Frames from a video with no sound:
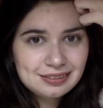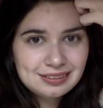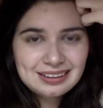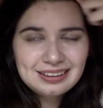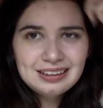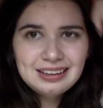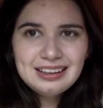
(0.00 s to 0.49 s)

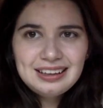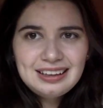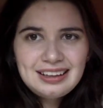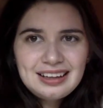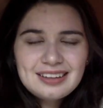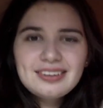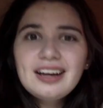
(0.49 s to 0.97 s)
Like,
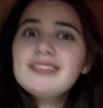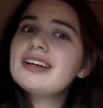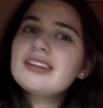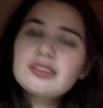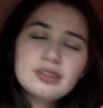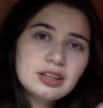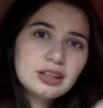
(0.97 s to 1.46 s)
it's not
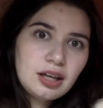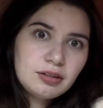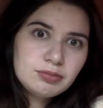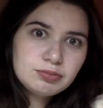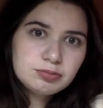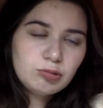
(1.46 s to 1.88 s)
really something that I